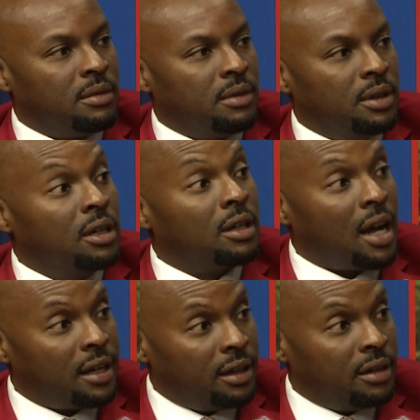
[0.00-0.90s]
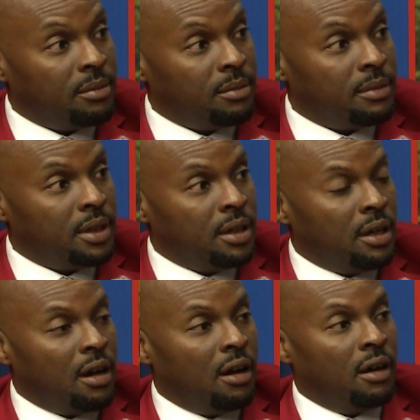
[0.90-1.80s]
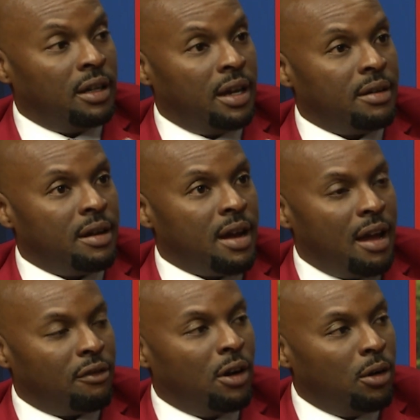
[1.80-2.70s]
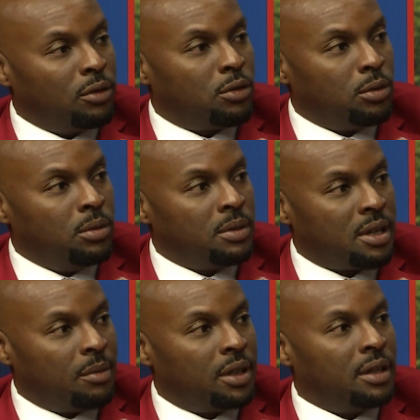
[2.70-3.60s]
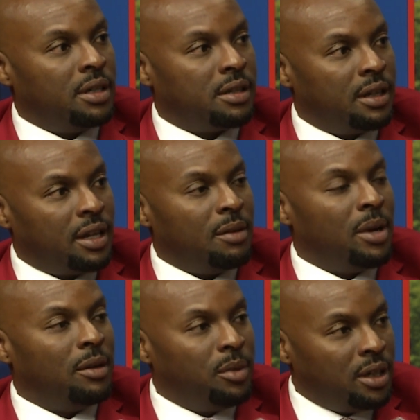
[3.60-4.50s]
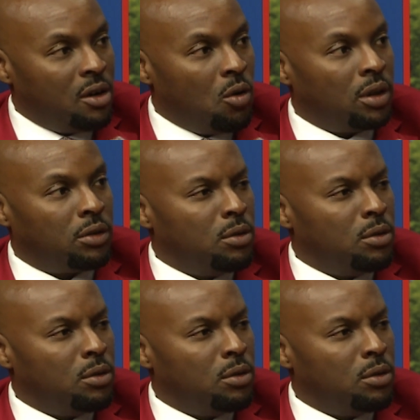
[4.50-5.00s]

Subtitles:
look like them, that have gone through some of the things that they may be going through,